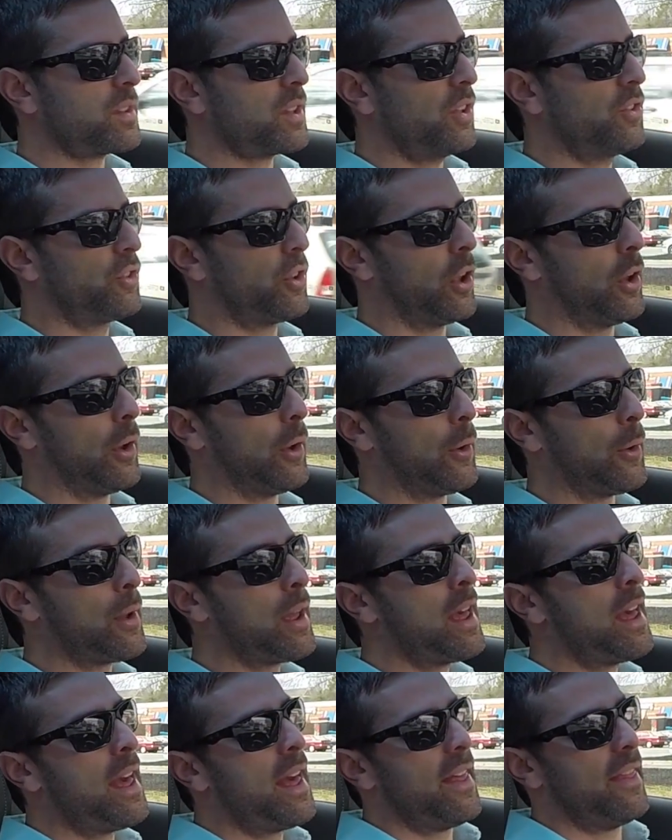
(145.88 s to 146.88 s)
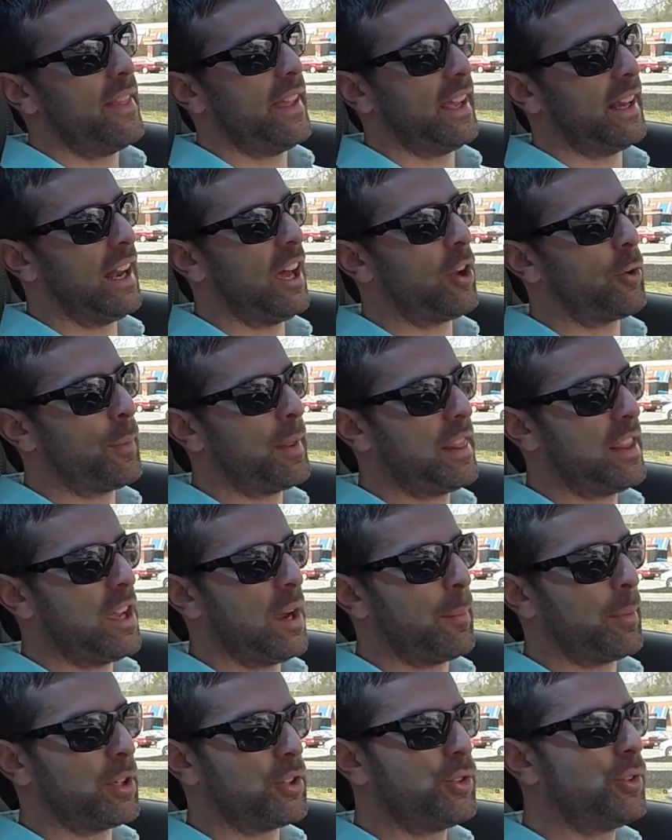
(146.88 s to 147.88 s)
So they allowed me the
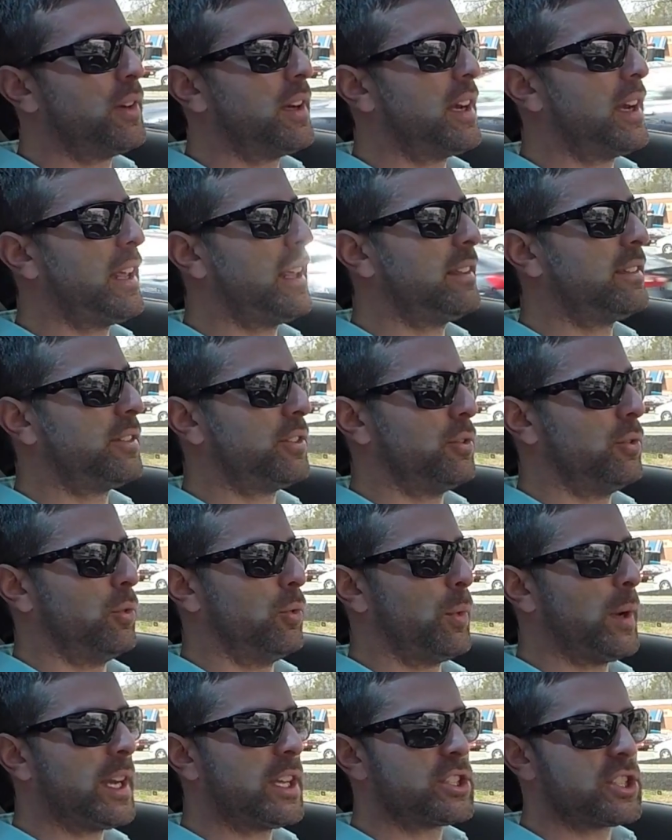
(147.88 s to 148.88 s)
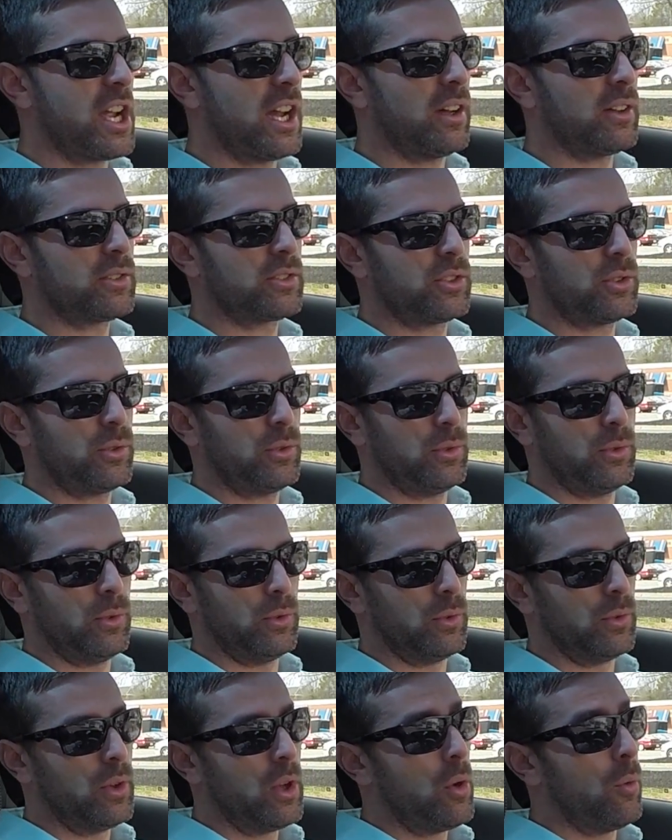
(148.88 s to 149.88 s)
opportunity to reach out
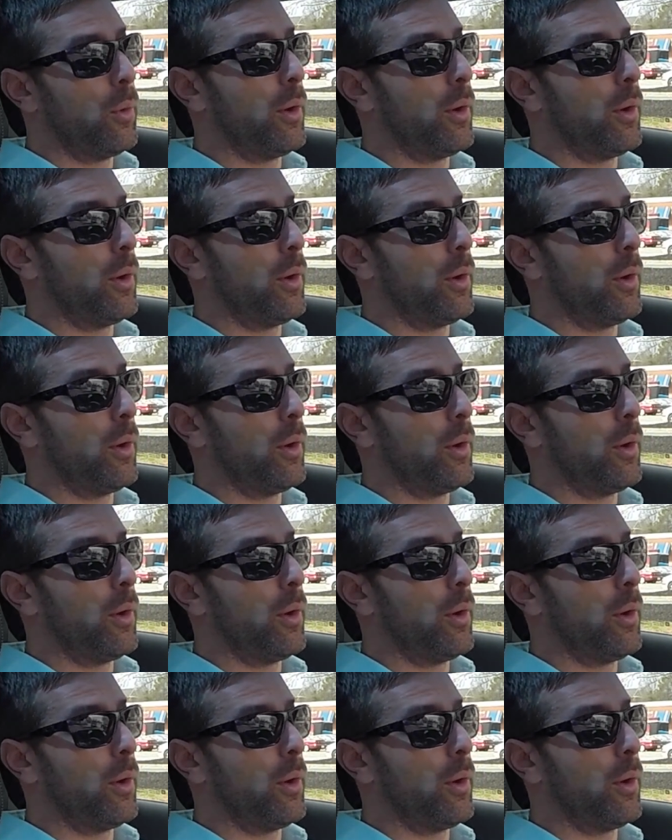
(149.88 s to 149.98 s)
to,